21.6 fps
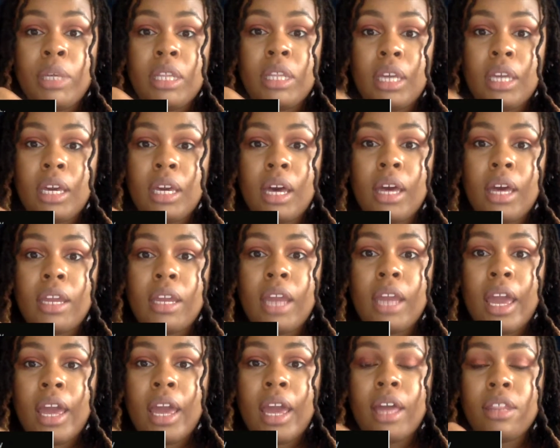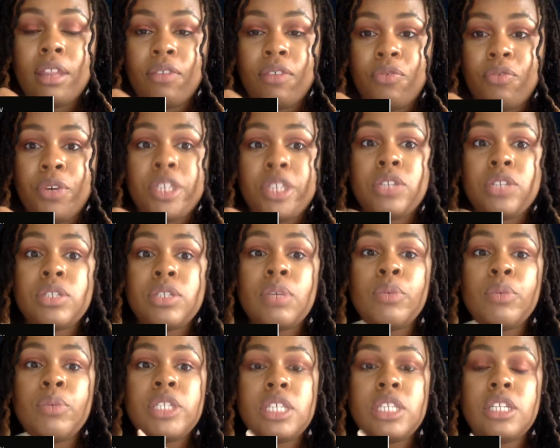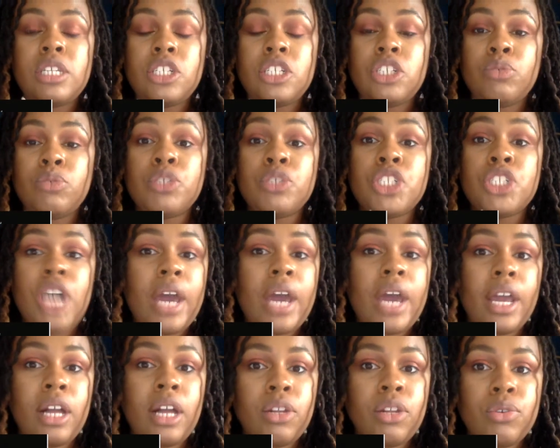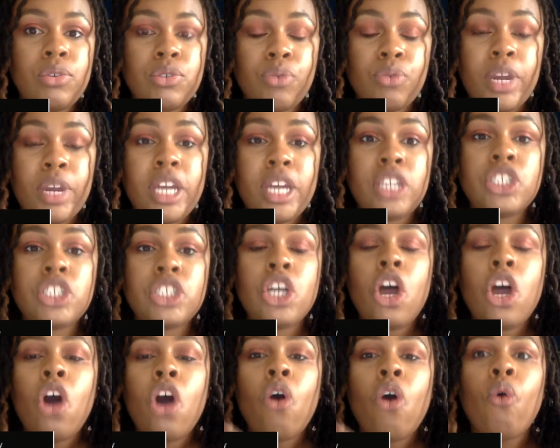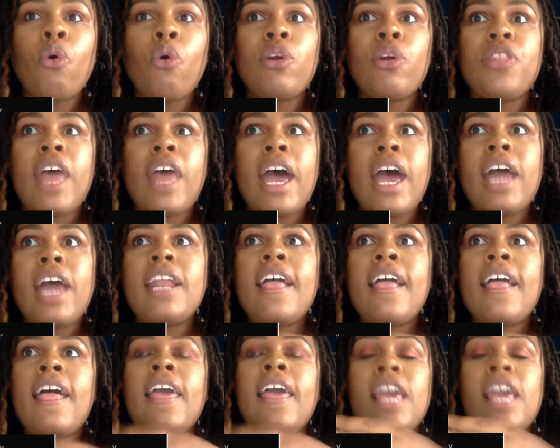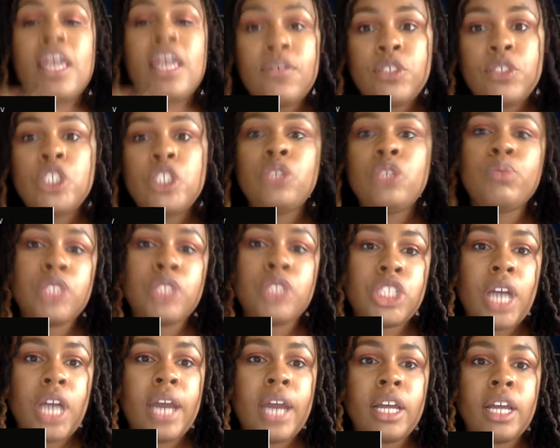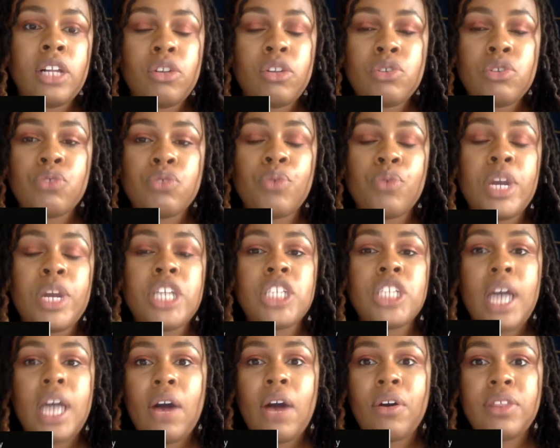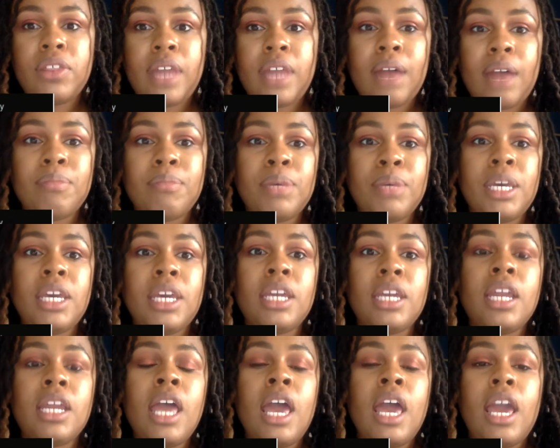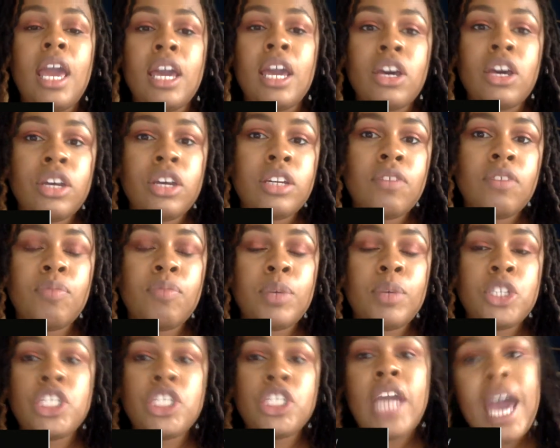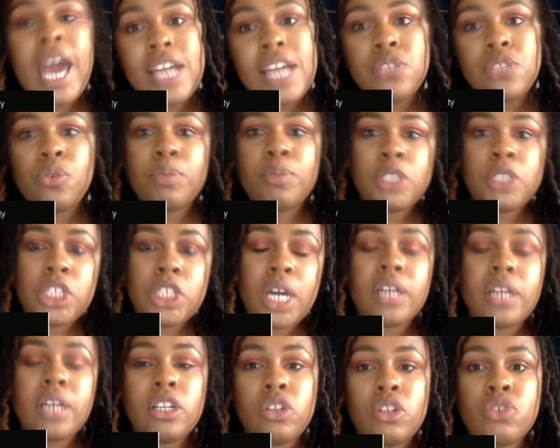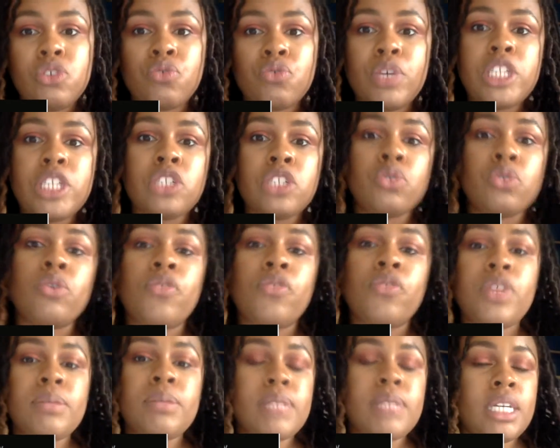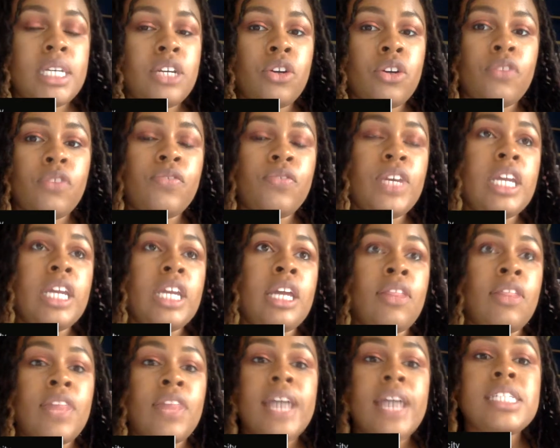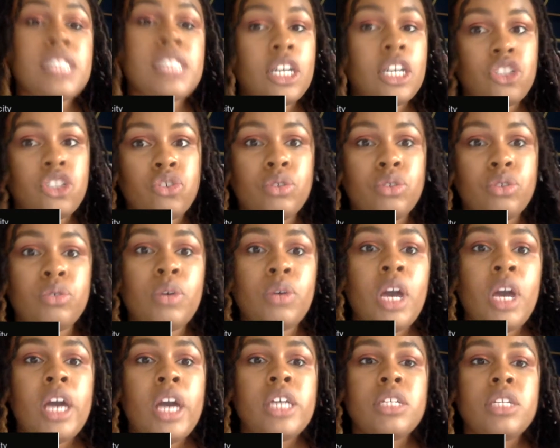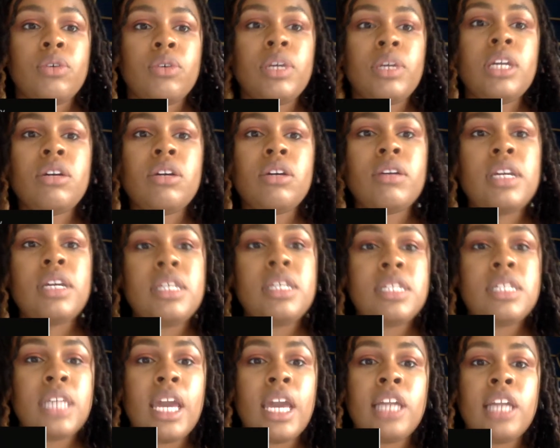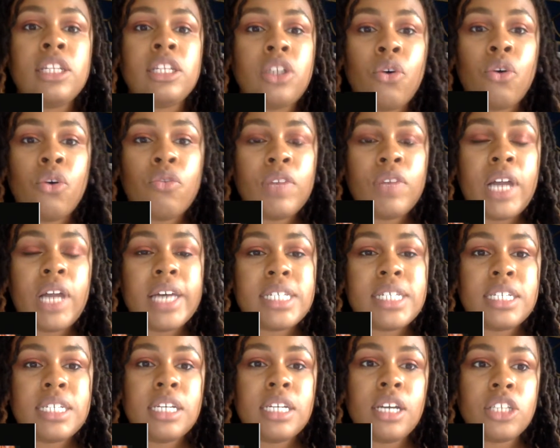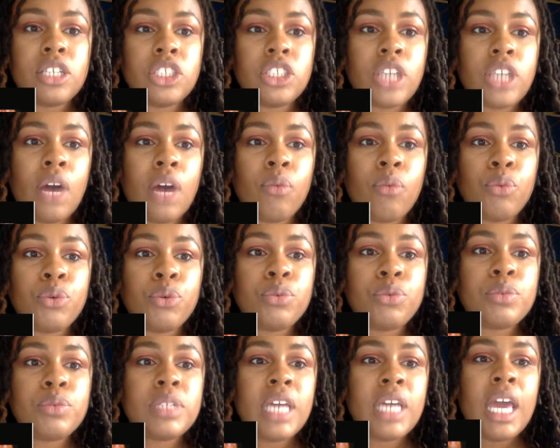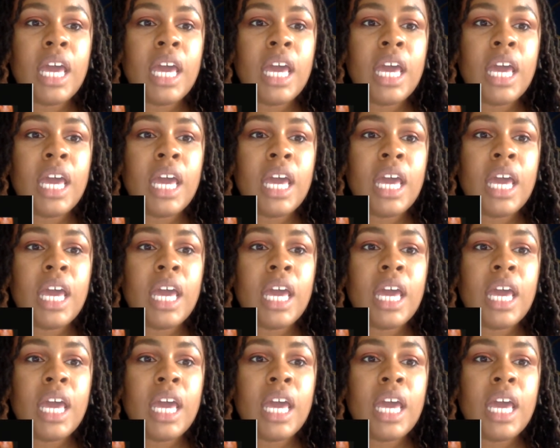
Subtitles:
the gun and the foot. So someone said that she was shot at close range, or that if she was shot at close range, how could that be? And it couldn't have been, she had to have been shot at close range in order for them to hit her feet, and that's not true. So here is a low velocity gunshot wound